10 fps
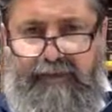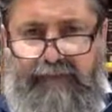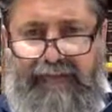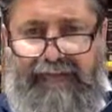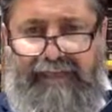
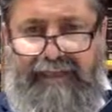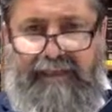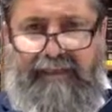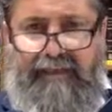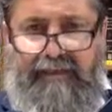He
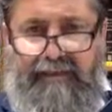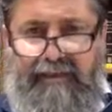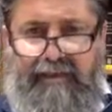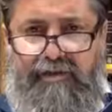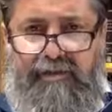actually
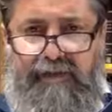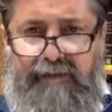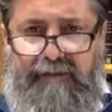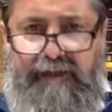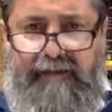deserted
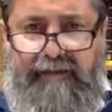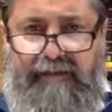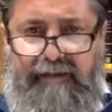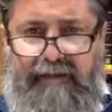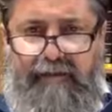the
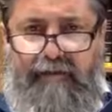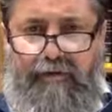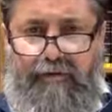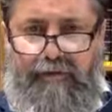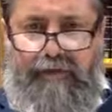military in
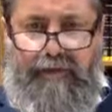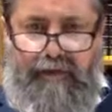Rome